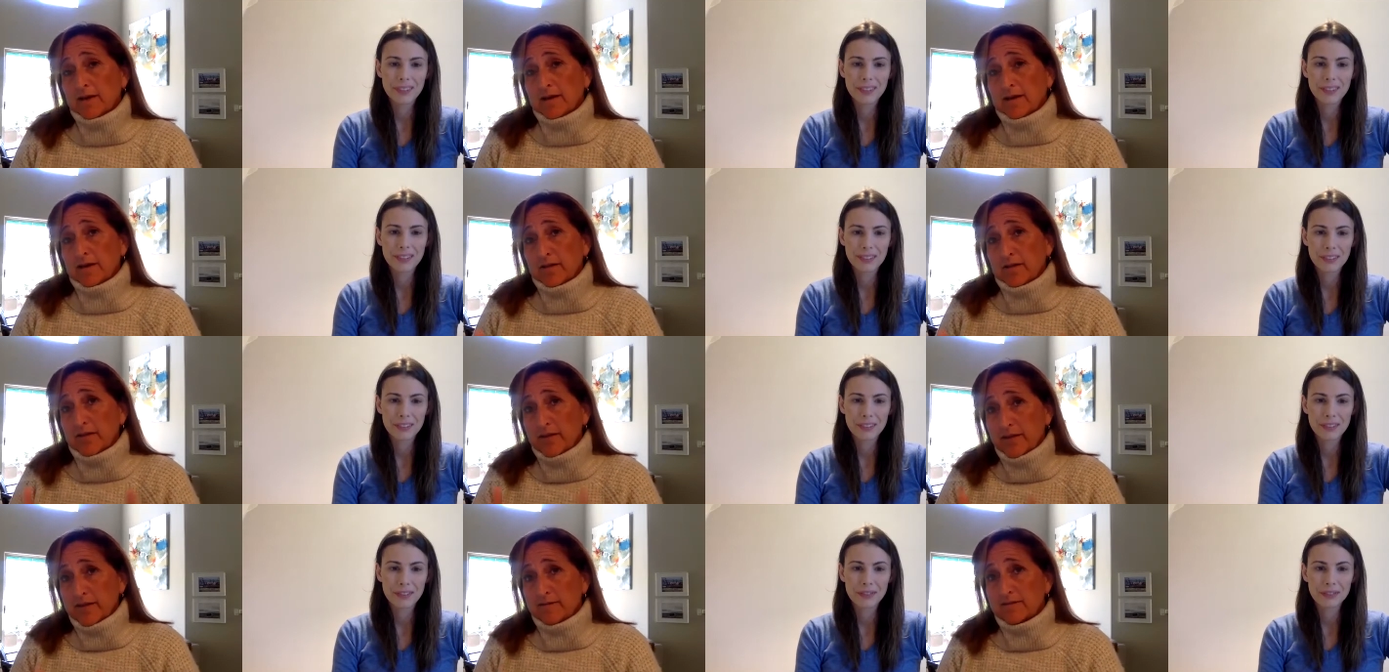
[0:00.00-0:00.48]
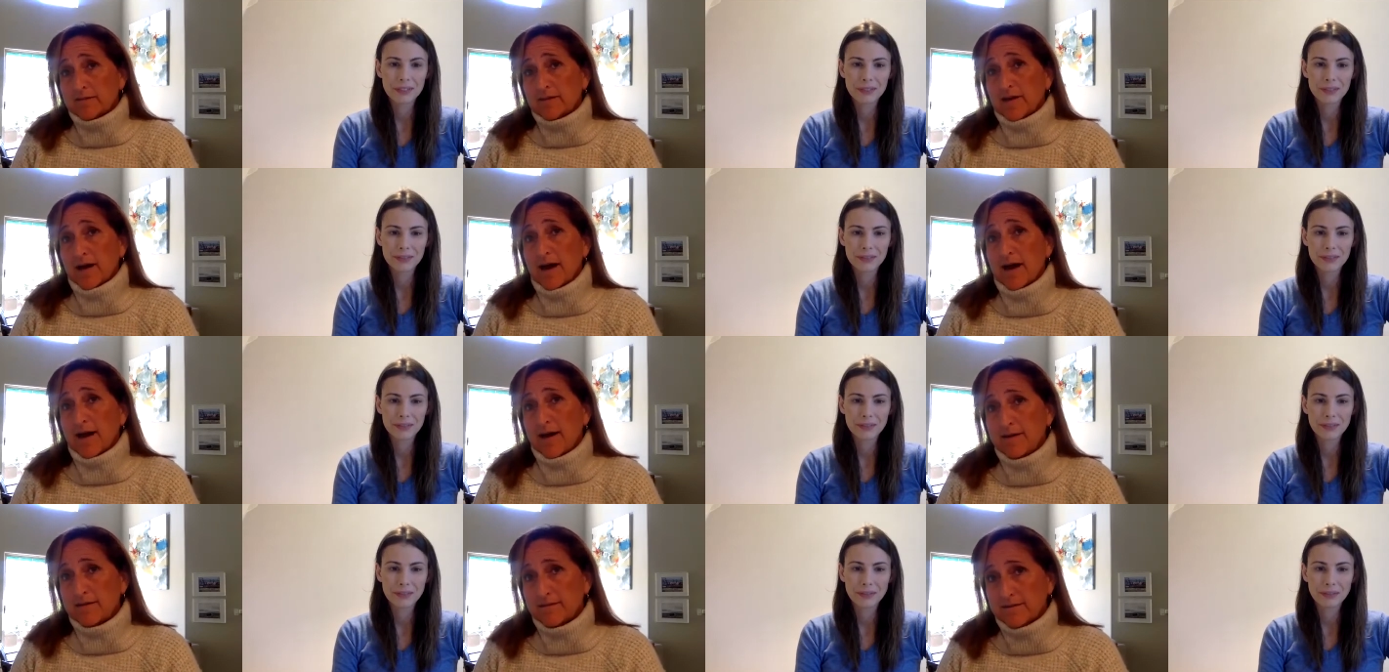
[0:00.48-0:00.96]
Speaker 1: these
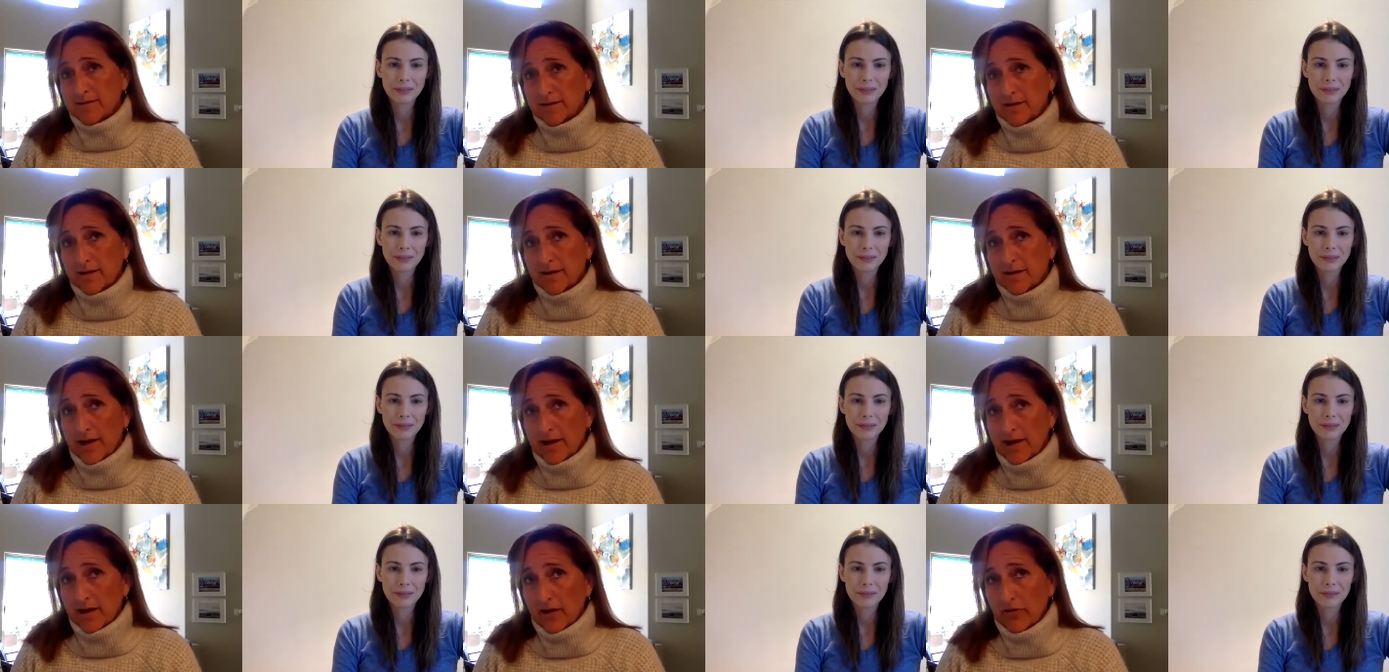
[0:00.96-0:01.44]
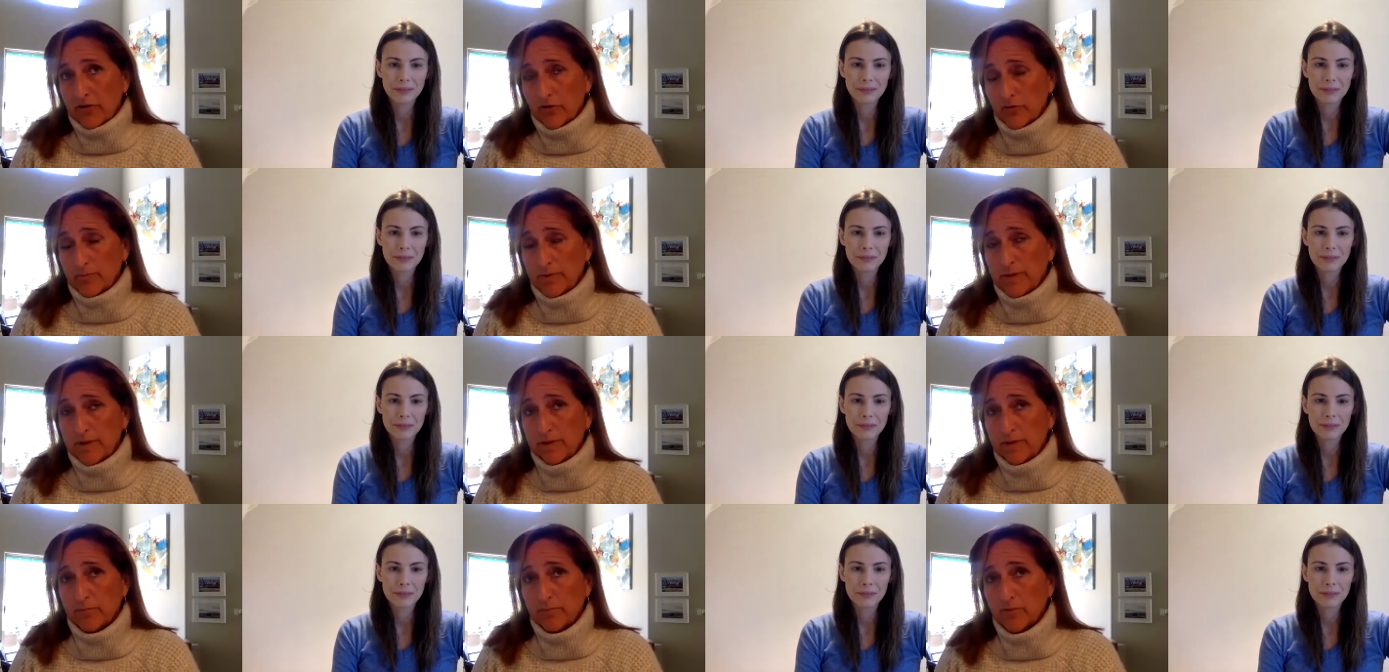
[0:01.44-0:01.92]
guys and, and other
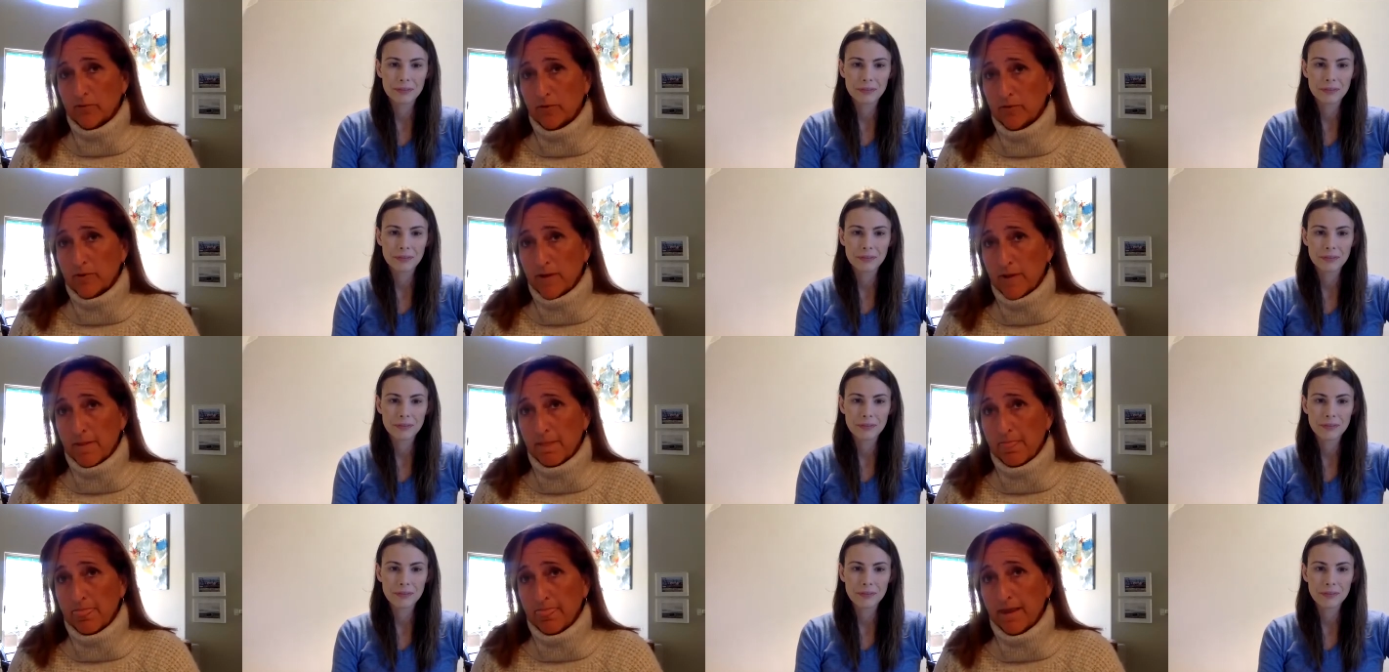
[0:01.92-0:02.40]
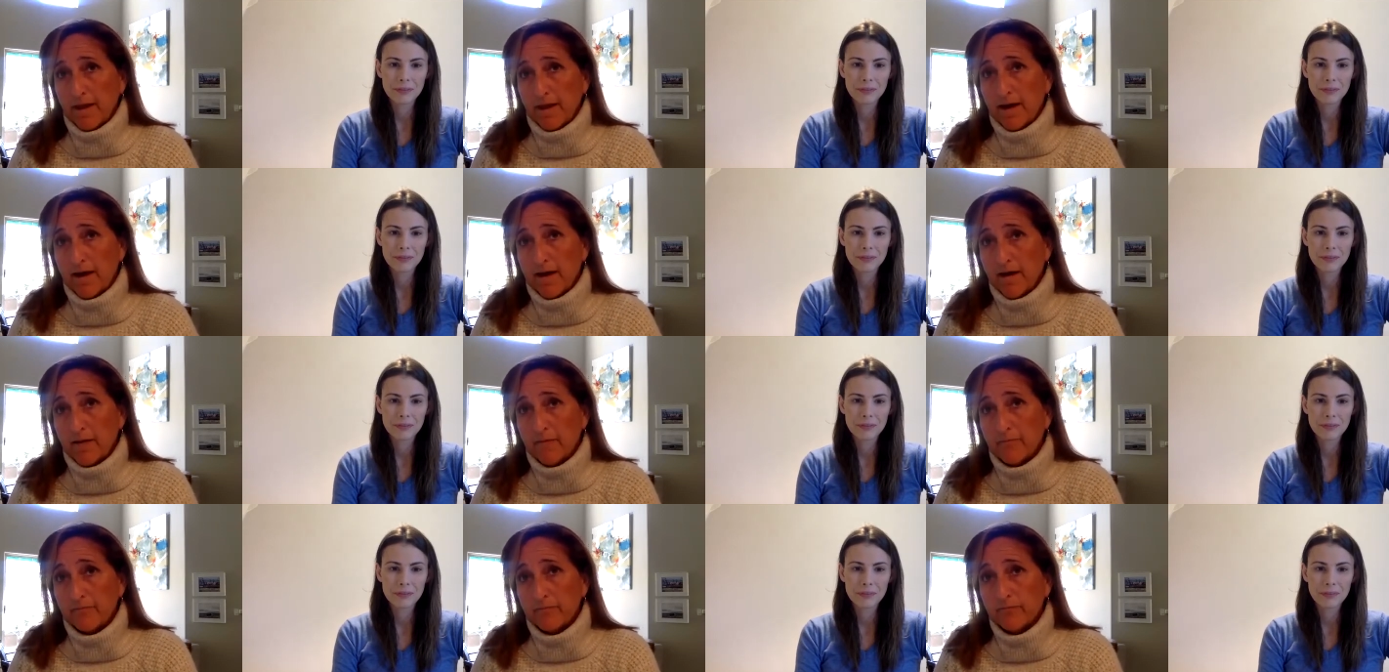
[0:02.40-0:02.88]
people
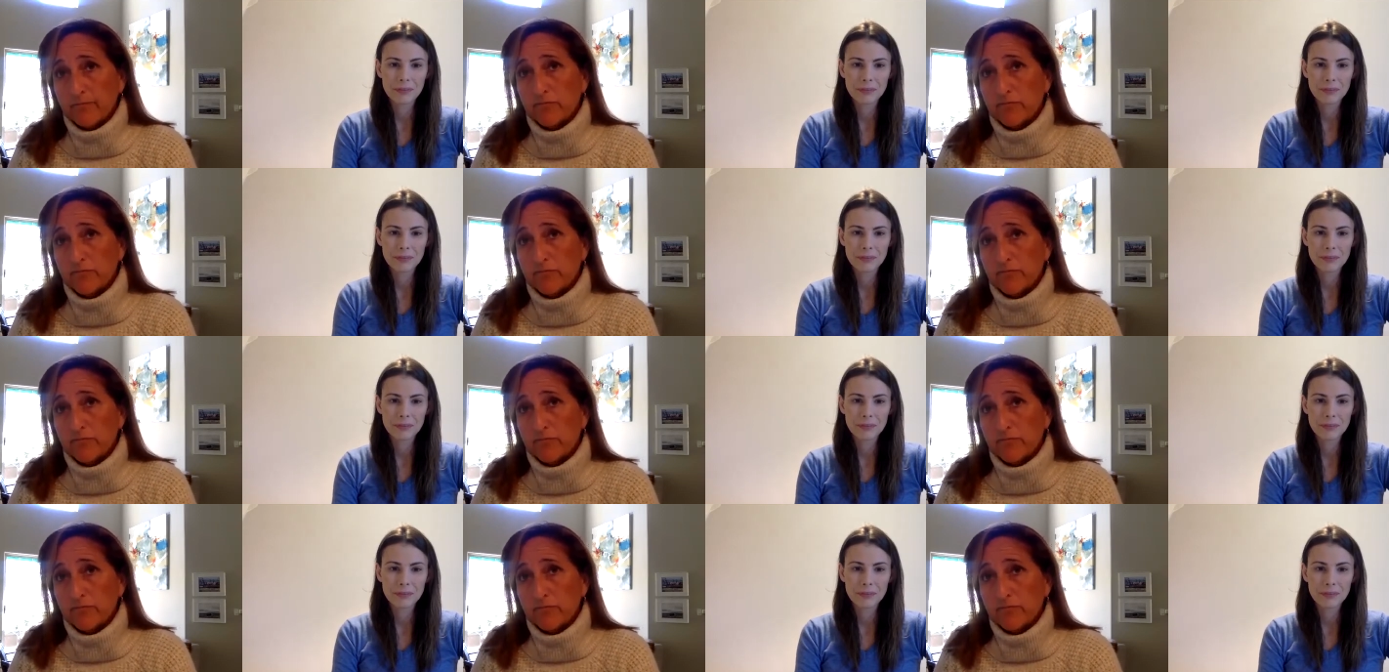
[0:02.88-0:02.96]
um,